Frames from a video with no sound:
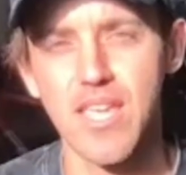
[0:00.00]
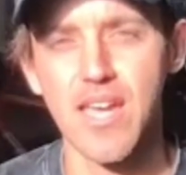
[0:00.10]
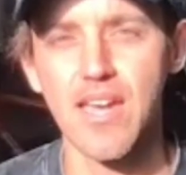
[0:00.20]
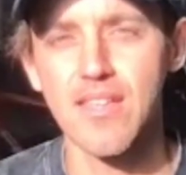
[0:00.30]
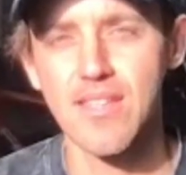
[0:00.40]

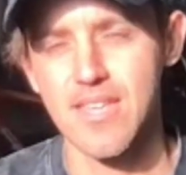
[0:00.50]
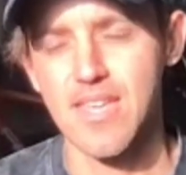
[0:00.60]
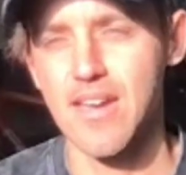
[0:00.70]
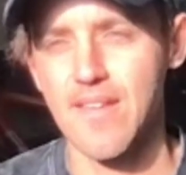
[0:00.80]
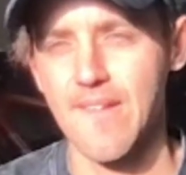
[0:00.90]
Yeah.
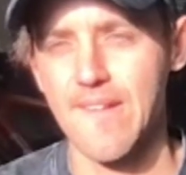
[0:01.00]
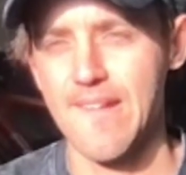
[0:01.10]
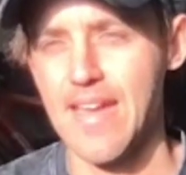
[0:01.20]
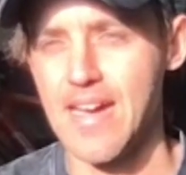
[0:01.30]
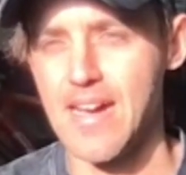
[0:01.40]
Yeah.
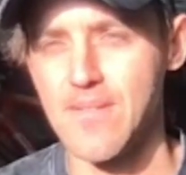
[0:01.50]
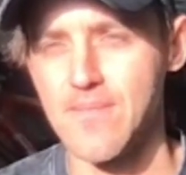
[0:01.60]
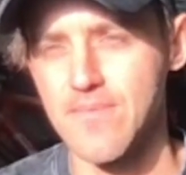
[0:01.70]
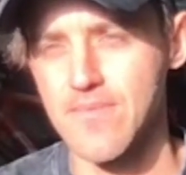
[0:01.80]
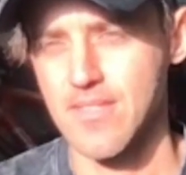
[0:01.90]

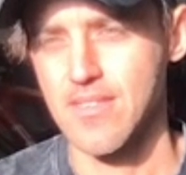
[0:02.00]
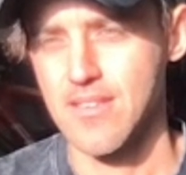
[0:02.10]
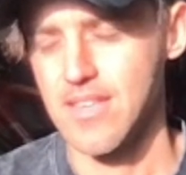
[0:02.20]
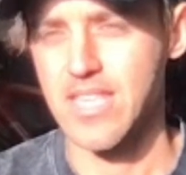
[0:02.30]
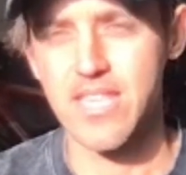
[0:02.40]

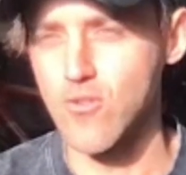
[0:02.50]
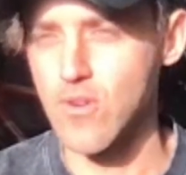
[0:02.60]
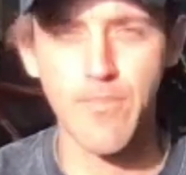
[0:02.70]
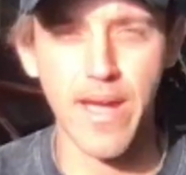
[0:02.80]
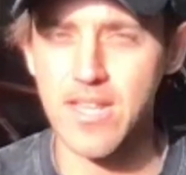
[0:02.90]
It still
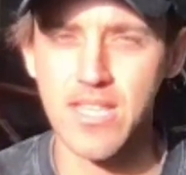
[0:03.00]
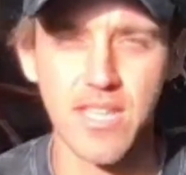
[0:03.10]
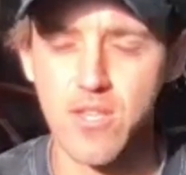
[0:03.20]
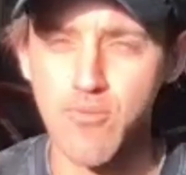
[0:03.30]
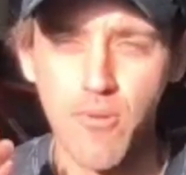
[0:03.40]
impacts.
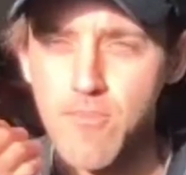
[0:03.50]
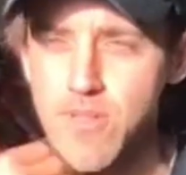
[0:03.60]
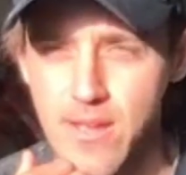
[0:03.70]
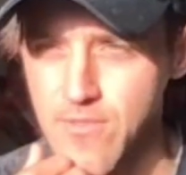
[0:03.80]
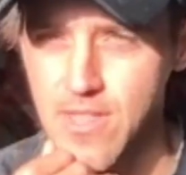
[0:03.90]
It's probably
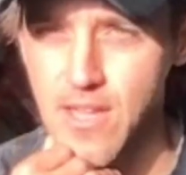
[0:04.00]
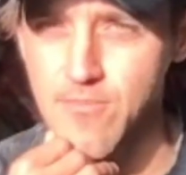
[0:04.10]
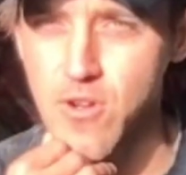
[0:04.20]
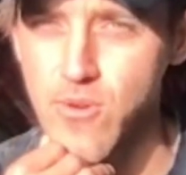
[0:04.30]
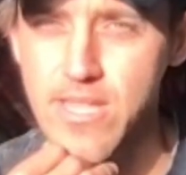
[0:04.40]
something that I'm
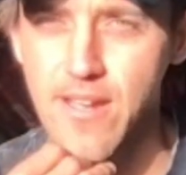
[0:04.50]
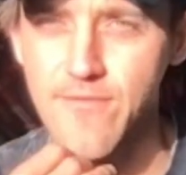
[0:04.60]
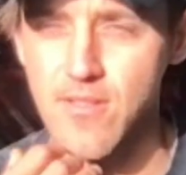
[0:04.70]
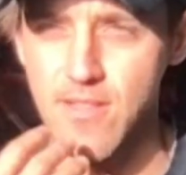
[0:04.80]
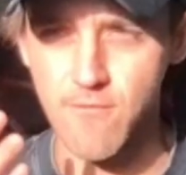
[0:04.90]
going to have
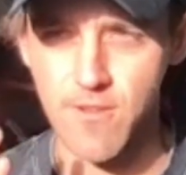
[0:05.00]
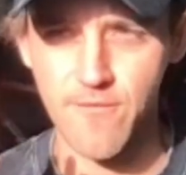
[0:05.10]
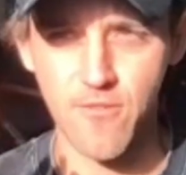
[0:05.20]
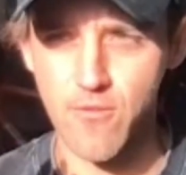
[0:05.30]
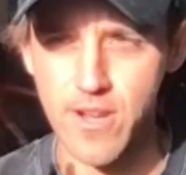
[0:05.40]
to live with
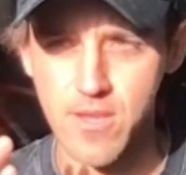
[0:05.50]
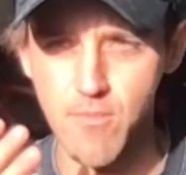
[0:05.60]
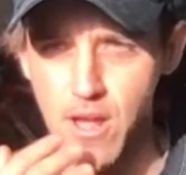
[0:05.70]
for the rest of my